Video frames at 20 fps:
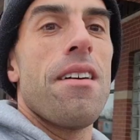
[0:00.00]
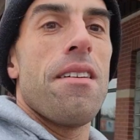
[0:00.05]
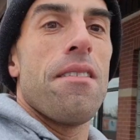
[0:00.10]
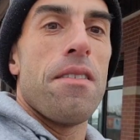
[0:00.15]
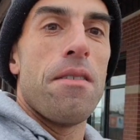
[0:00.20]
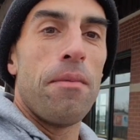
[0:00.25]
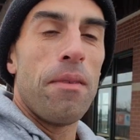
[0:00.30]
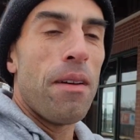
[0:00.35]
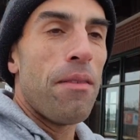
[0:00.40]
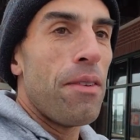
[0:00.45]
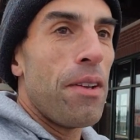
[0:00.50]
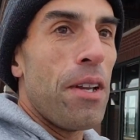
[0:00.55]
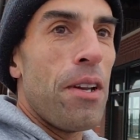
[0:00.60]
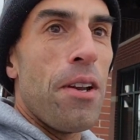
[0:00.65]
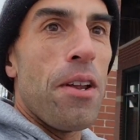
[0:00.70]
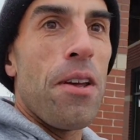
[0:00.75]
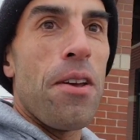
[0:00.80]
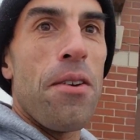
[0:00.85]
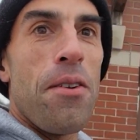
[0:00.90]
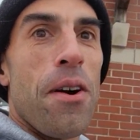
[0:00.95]
from living in
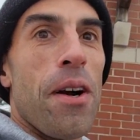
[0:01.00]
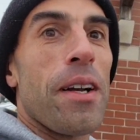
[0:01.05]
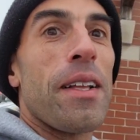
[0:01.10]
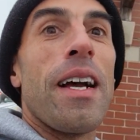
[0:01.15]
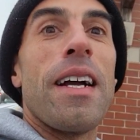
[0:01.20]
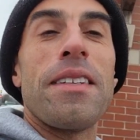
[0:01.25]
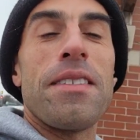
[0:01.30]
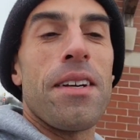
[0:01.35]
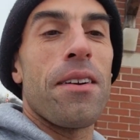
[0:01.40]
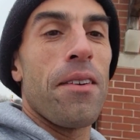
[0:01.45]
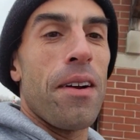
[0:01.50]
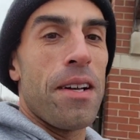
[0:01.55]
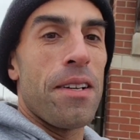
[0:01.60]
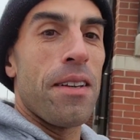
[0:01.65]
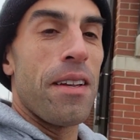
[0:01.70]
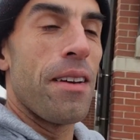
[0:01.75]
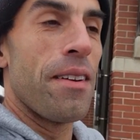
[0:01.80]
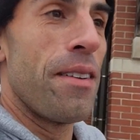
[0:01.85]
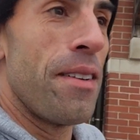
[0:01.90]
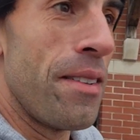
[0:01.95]
New York, that's a great
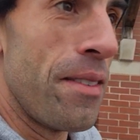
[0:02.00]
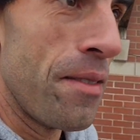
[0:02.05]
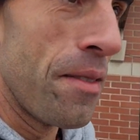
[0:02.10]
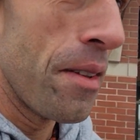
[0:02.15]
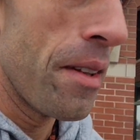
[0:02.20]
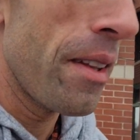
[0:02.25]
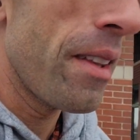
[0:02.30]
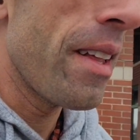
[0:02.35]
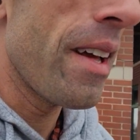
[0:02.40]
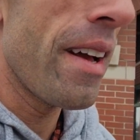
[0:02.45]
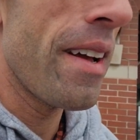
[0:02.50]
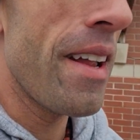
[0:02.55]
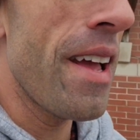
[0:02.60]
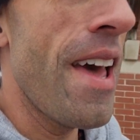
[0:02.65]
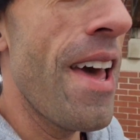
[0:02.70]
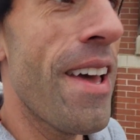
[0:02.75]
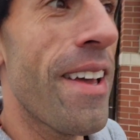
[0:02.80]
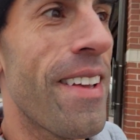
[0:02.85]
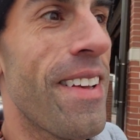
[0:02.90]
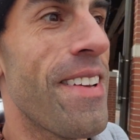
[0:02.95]
deal.
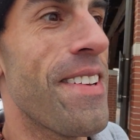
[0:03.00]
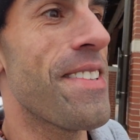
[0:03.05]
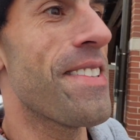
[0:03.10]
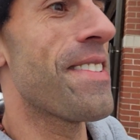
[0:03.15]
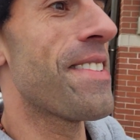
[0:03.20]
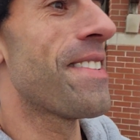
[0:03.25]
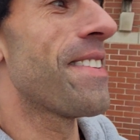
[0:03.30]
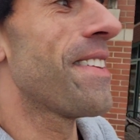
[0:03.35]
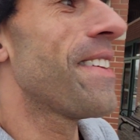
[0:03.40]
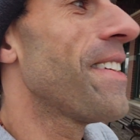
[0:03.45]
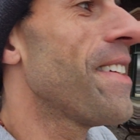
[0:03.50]
Because uh,